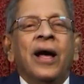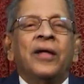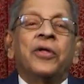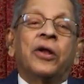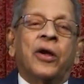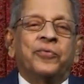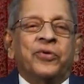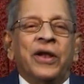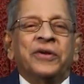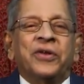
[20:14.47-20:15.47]
other
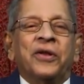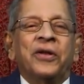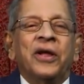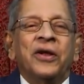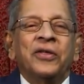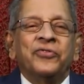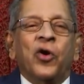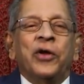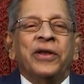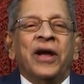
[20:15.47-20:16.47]
cups later,
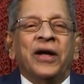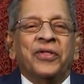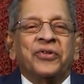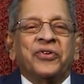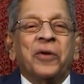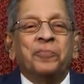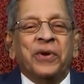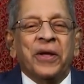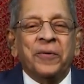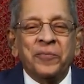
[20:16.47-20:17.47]
joining others'
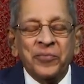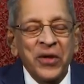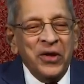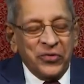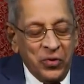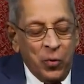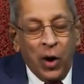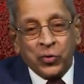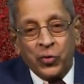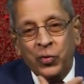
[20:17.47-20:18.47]
company. So
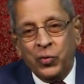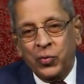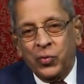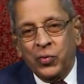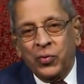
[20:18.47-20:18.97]
what to do?